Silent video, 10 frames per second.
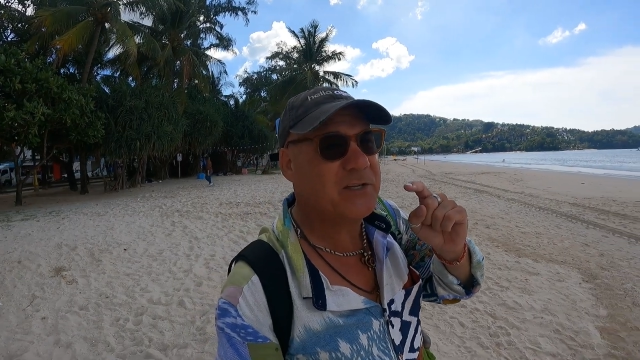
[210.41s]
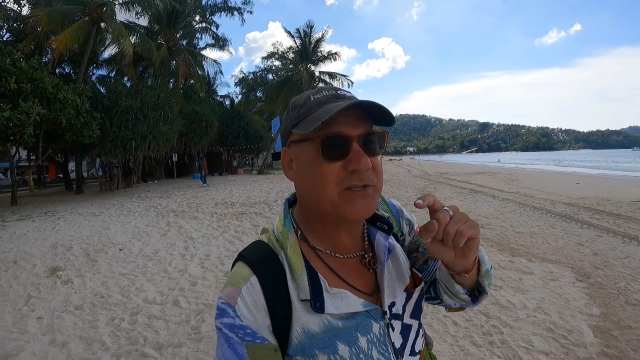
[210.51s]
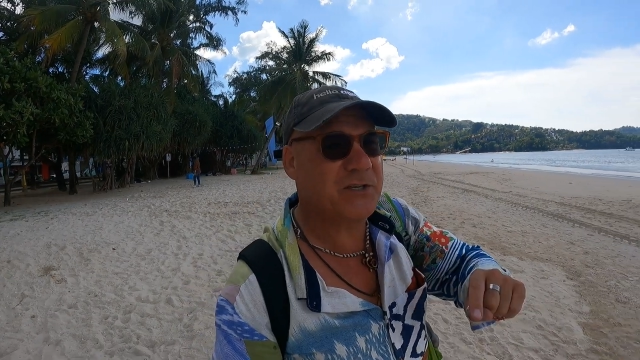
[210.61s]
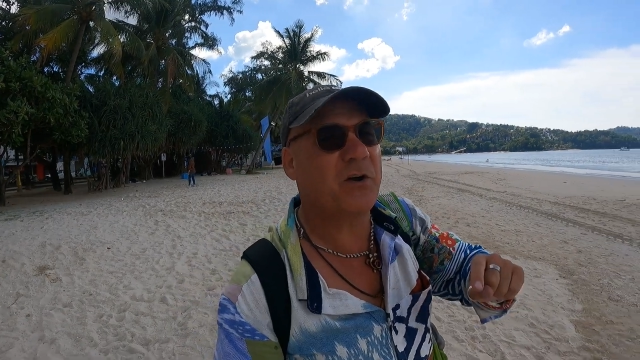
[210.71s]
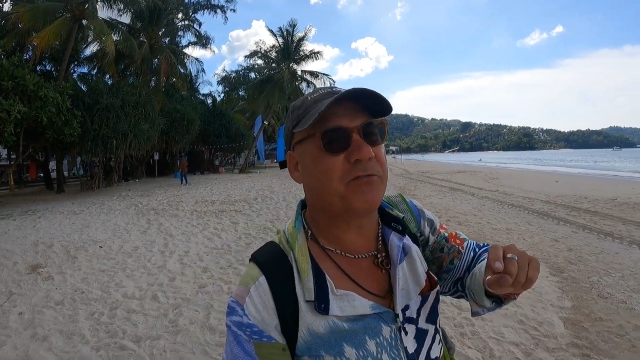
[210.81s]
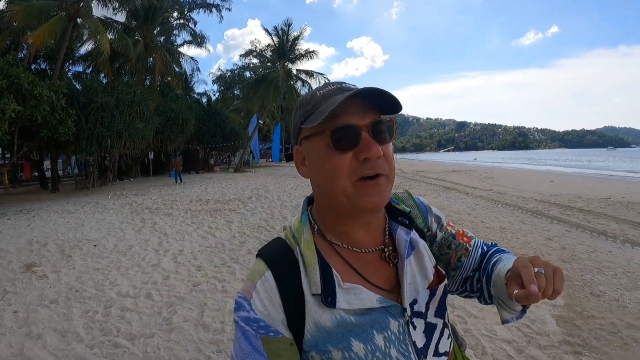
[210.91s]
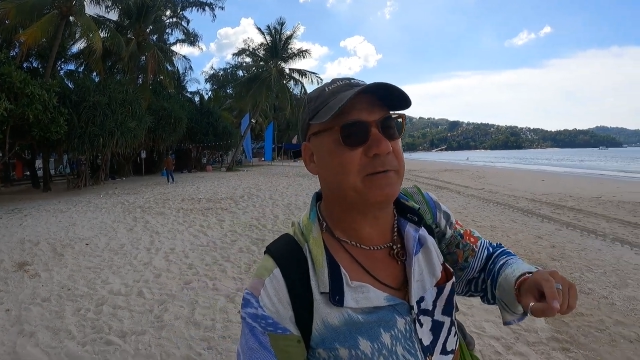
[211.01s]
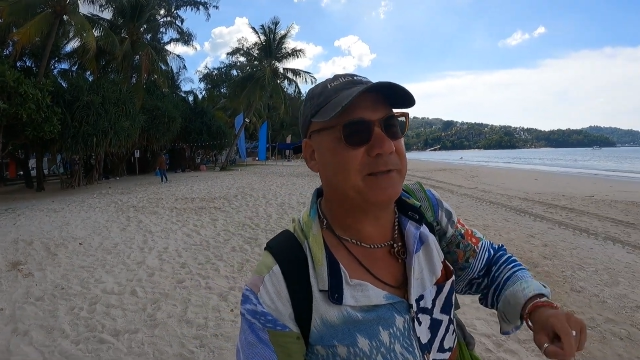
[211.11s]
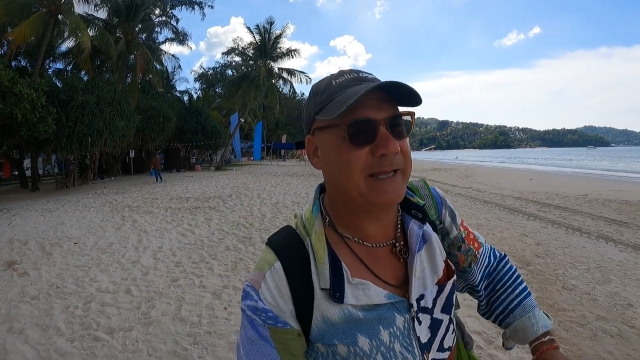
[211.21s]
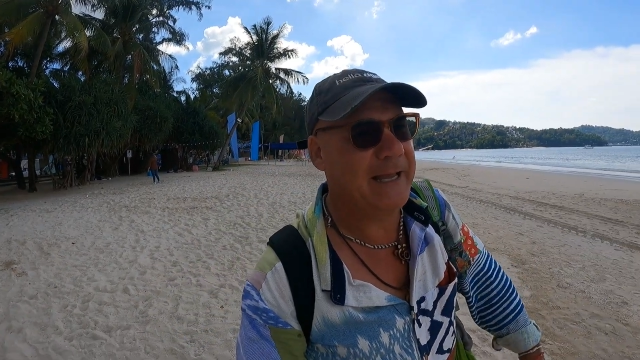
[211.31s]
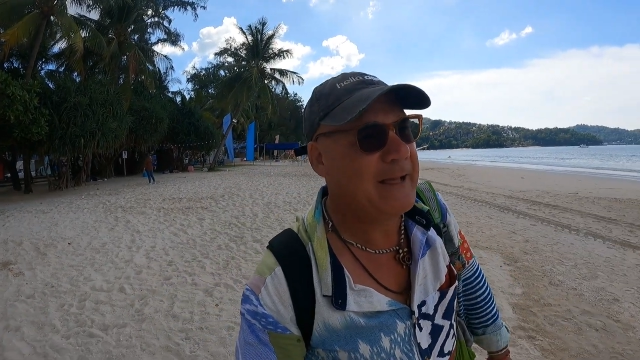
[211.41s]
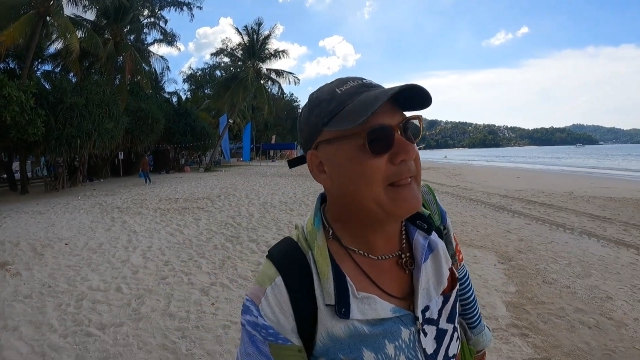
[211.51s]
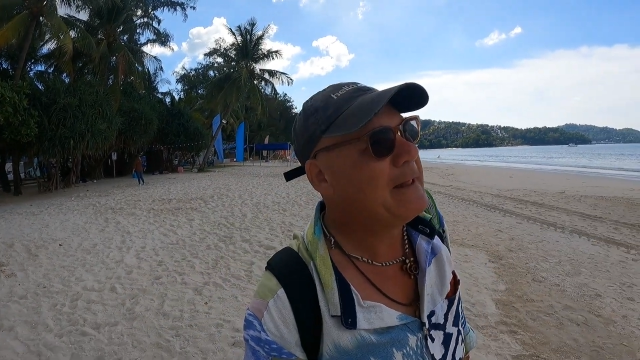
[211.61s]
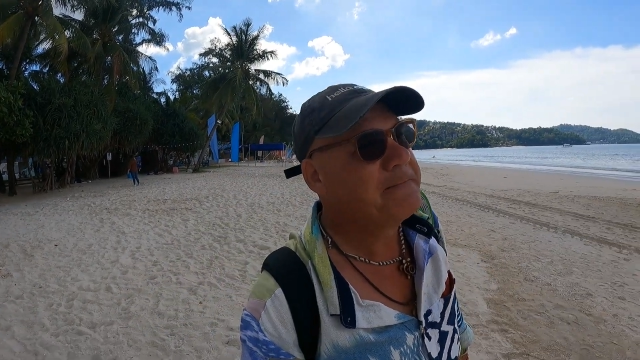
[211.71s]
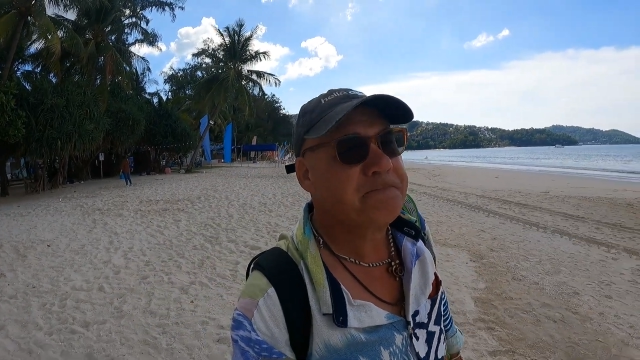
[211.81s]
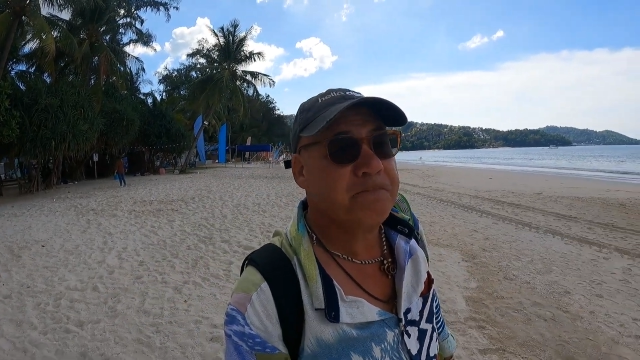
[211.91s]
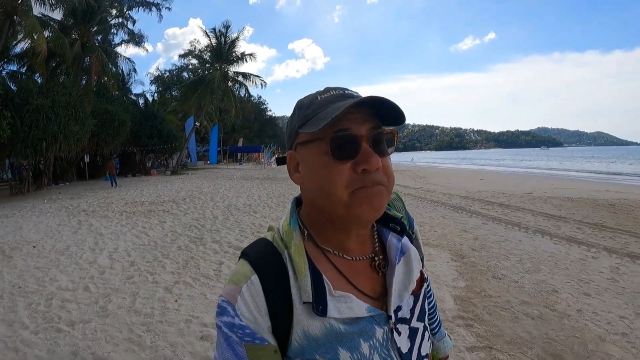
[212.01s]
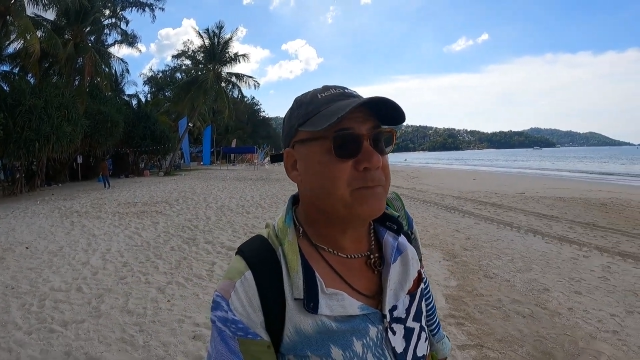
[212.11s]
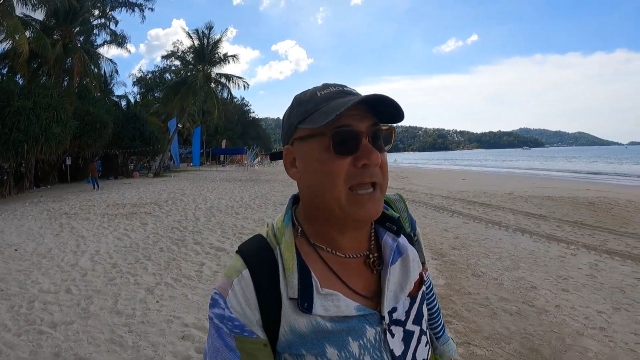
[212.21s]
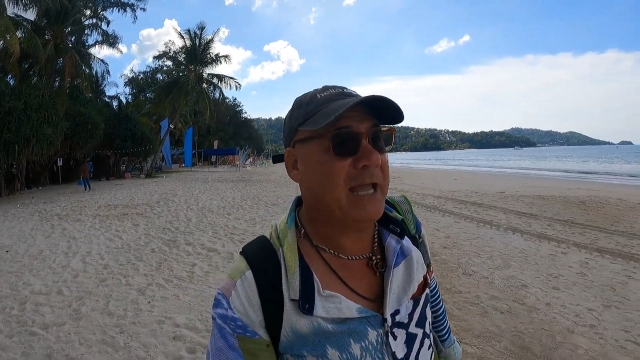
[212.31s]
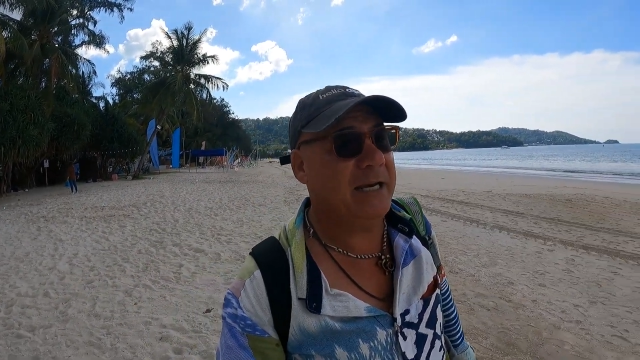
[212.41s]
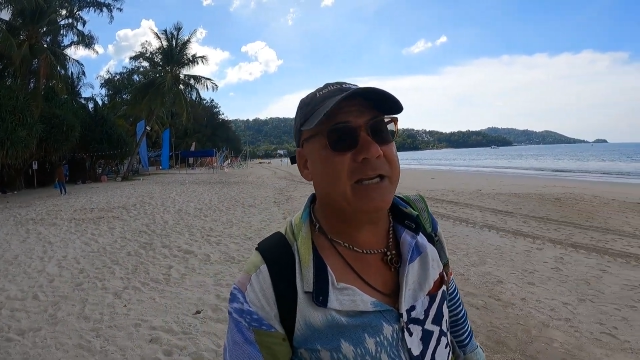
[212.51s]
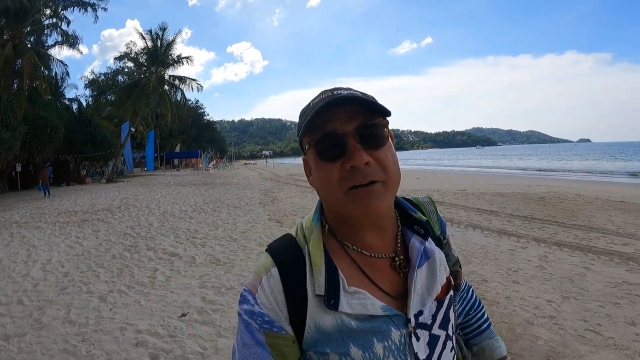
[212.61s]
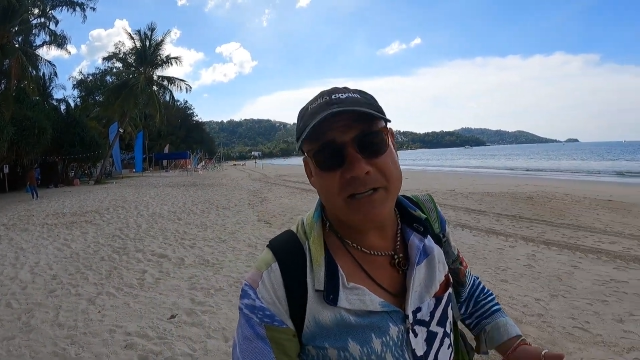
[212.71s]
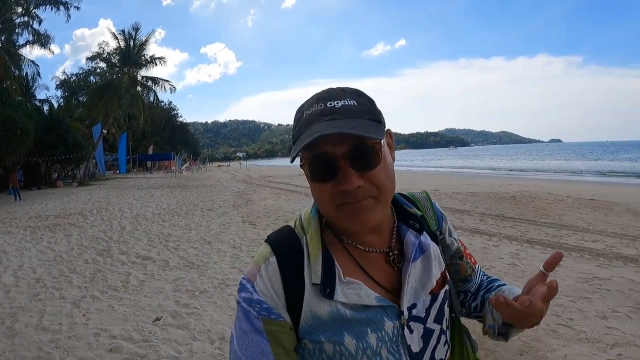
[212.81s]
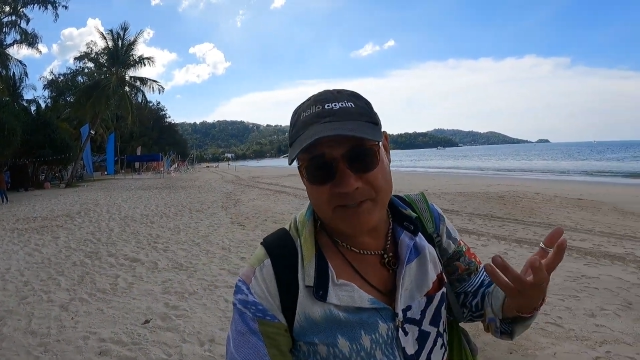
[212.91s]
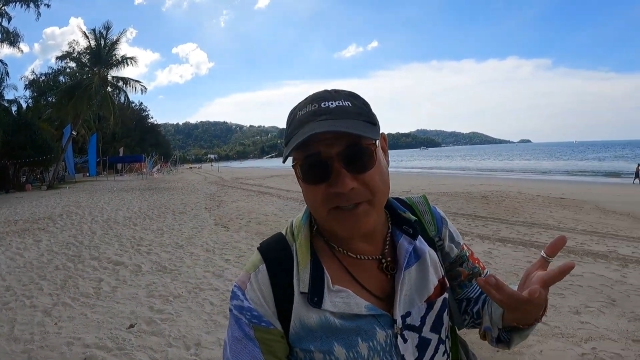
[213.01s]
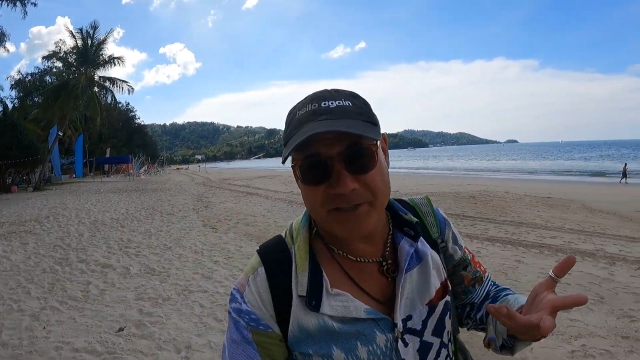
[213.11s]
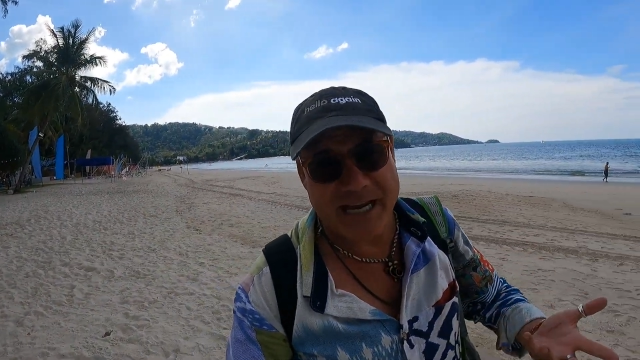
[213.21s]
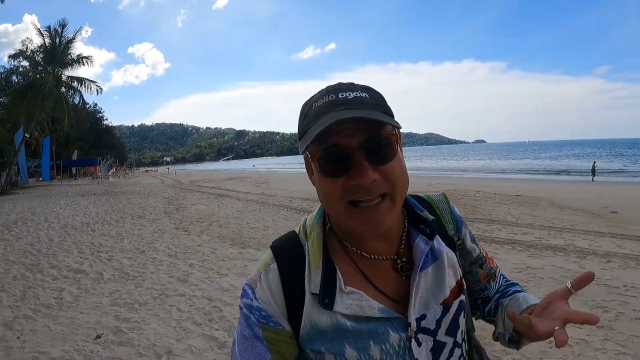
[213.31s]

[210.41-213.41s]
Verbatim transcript: so frequently. And you know, he still